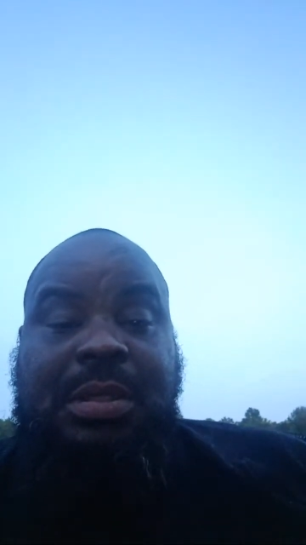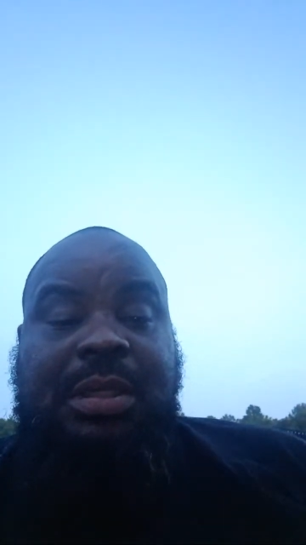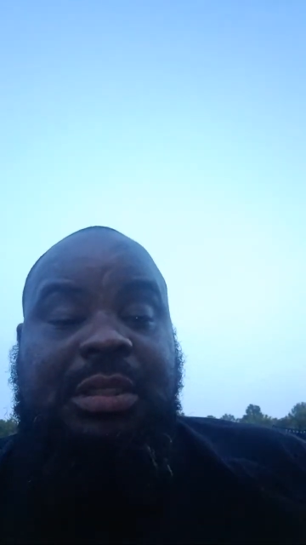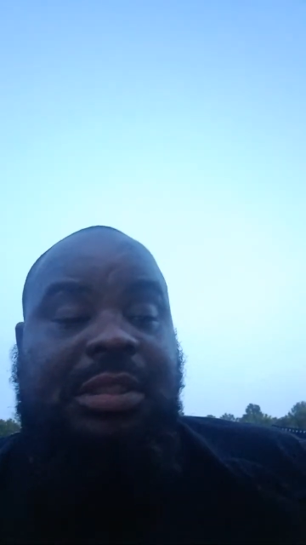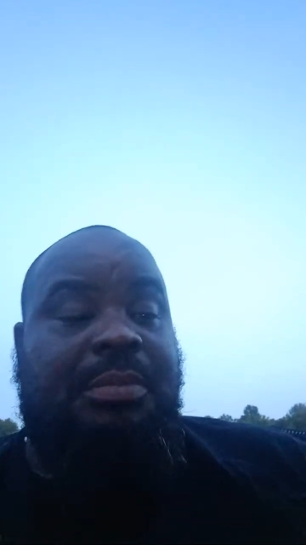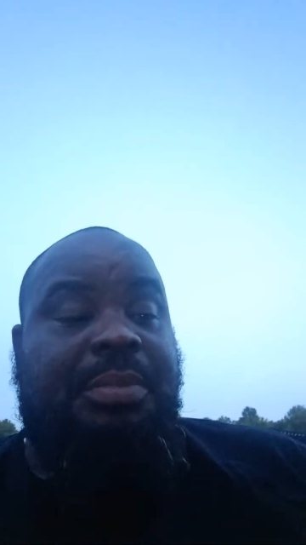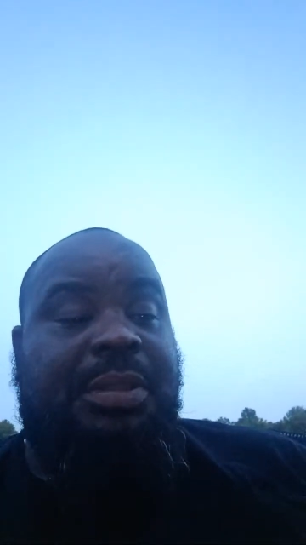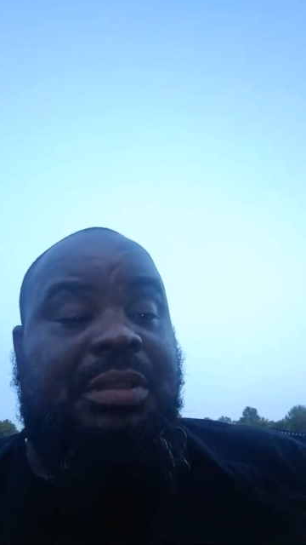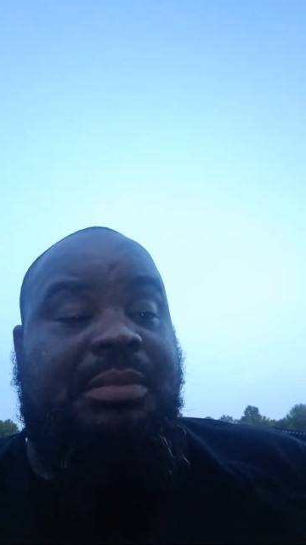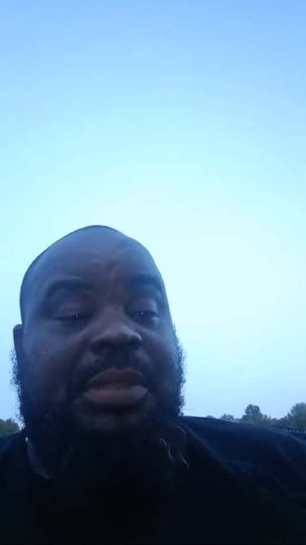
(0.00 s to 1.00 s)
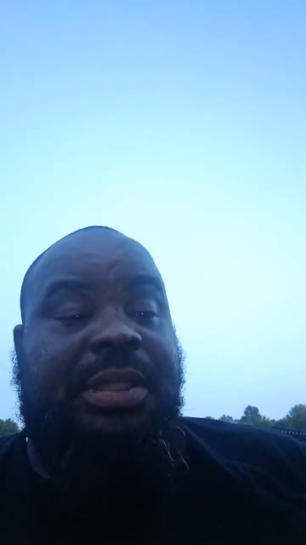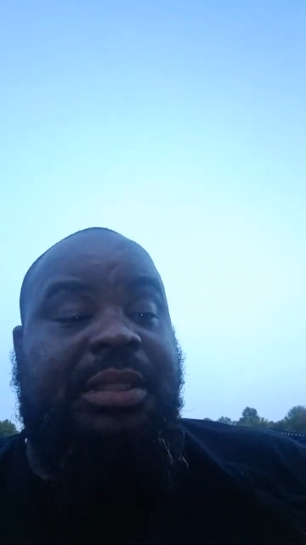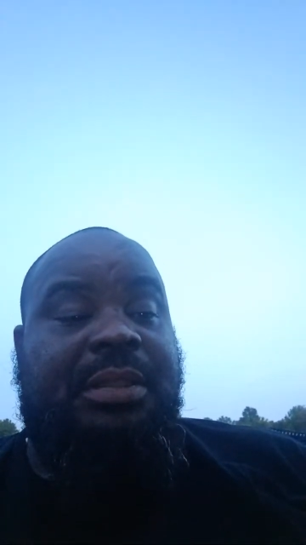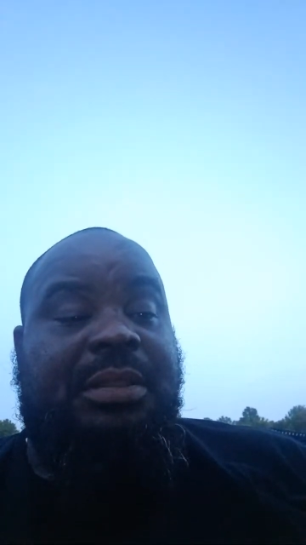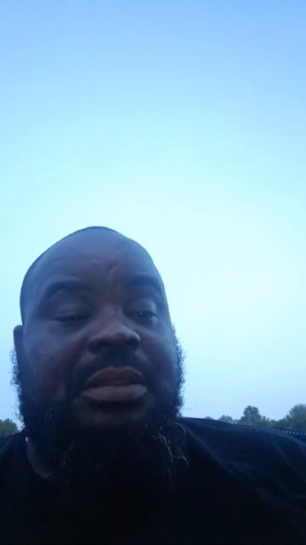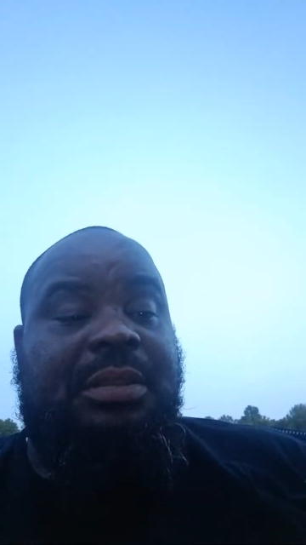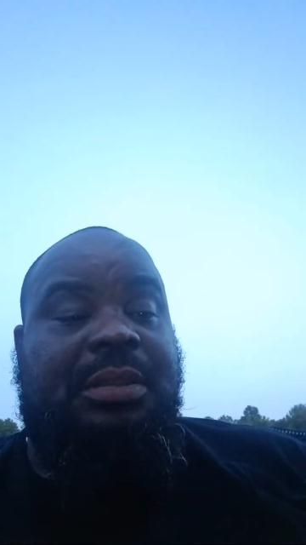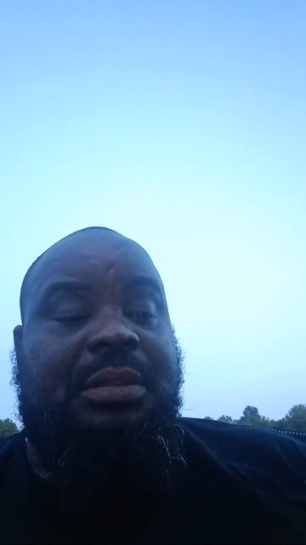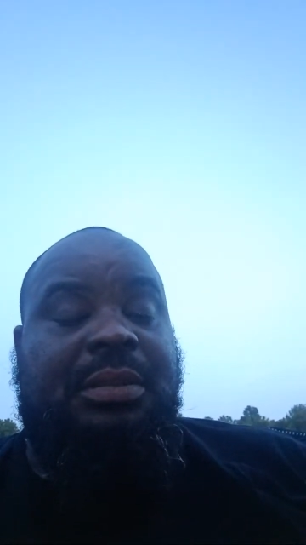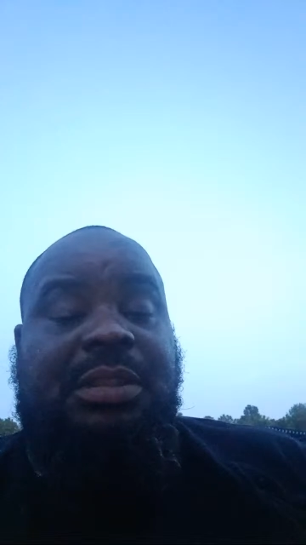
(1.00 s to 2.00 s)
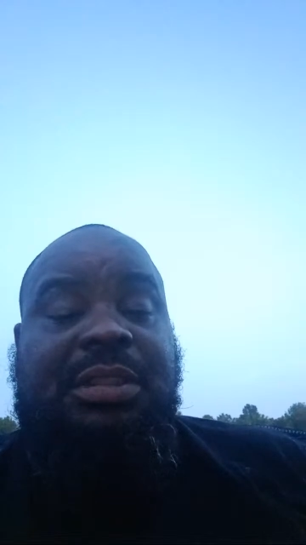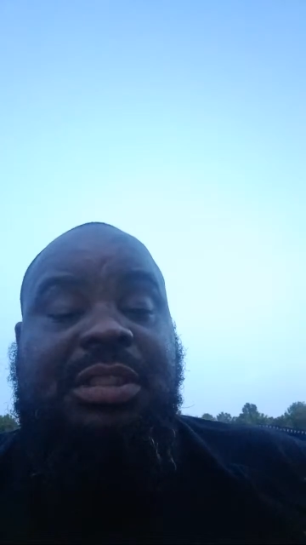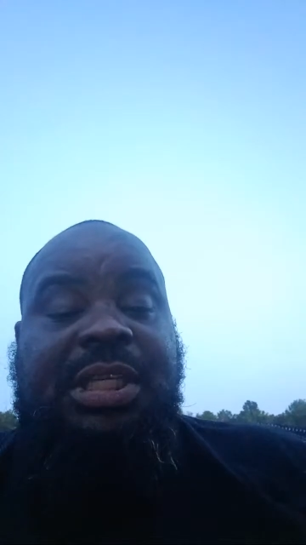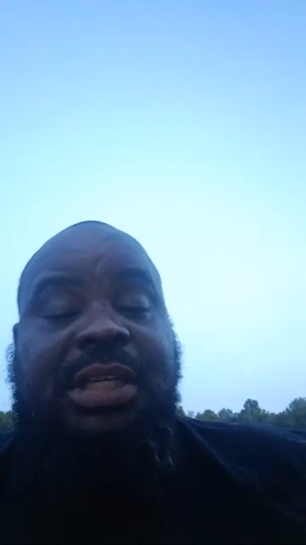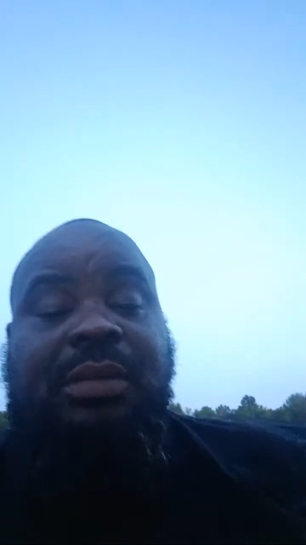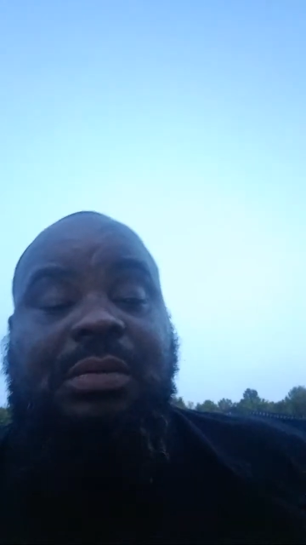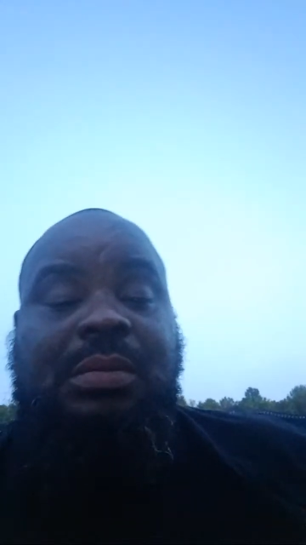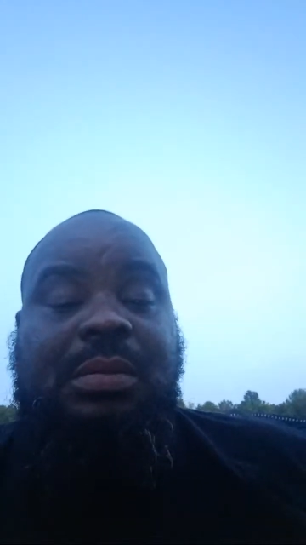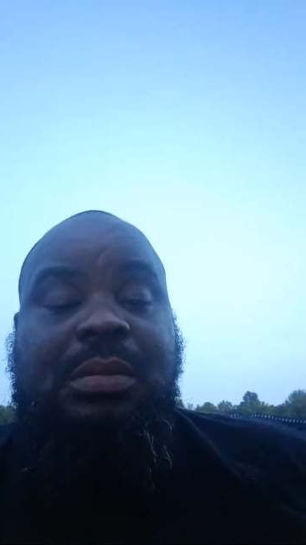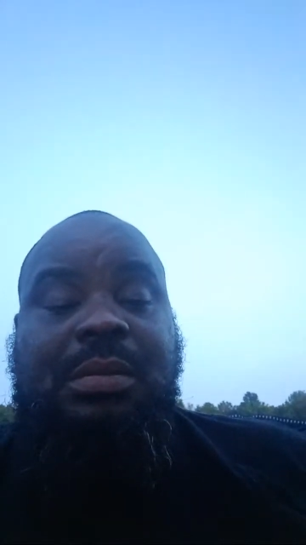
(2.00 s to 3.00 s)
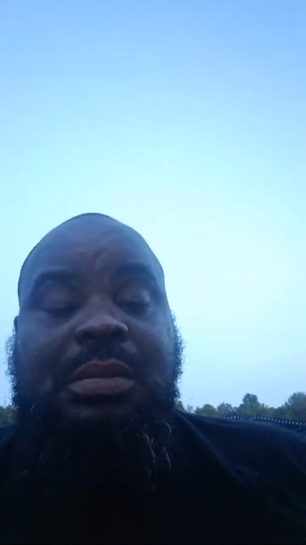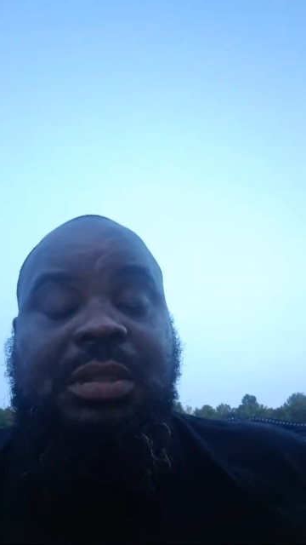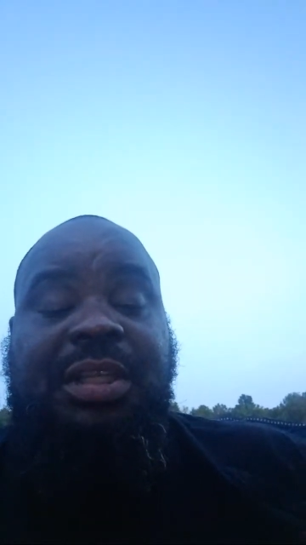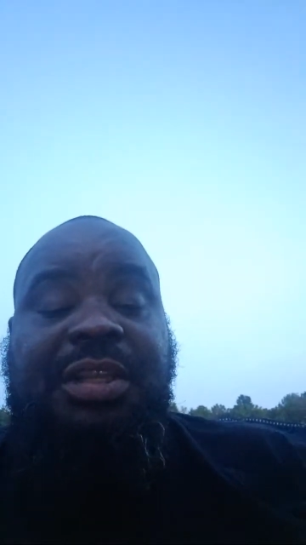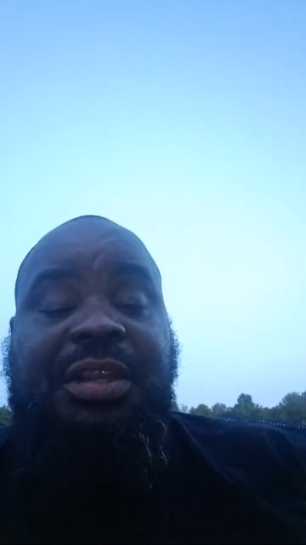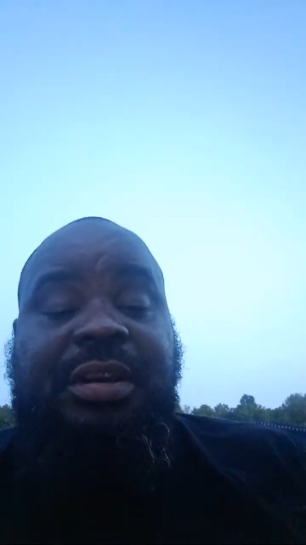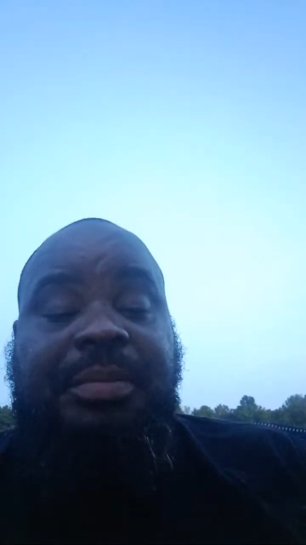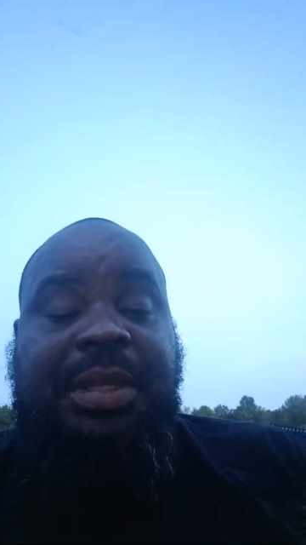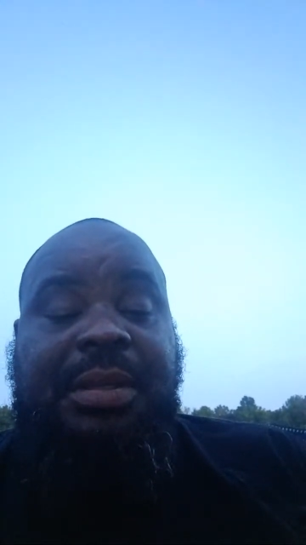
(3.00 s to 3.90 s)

I just unplugged the mic just now. Can you hear me?